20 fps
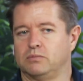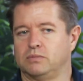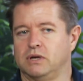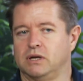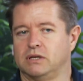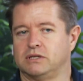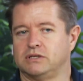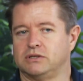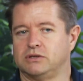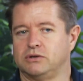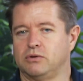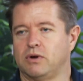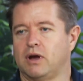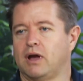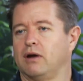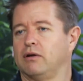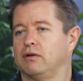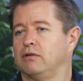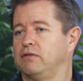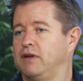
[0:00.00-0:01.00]
it's to
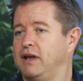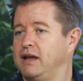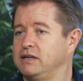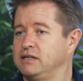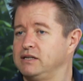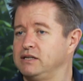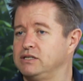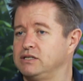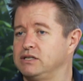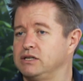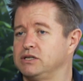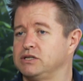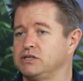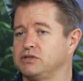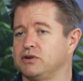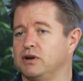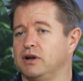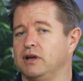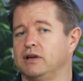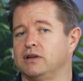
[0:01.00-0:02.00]
our advantage in
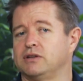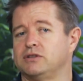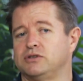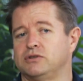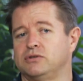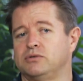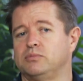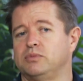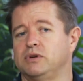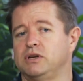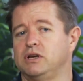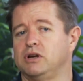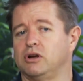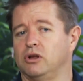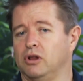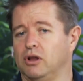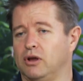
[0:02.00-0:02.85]
Australia to be